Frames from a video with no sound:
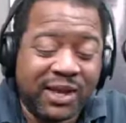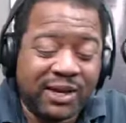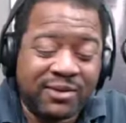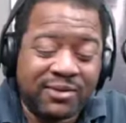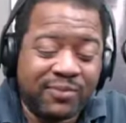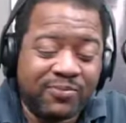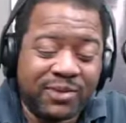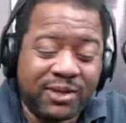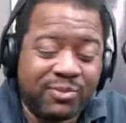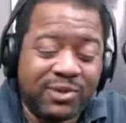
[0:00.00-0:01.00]
it
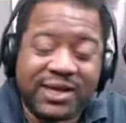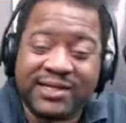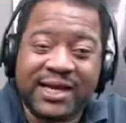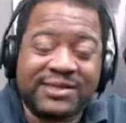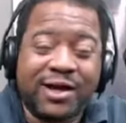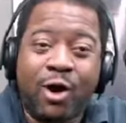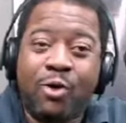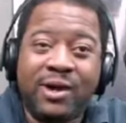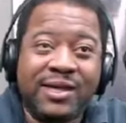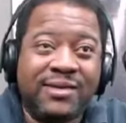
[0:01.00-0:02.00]
because that's the
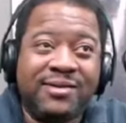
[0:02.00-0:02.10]
only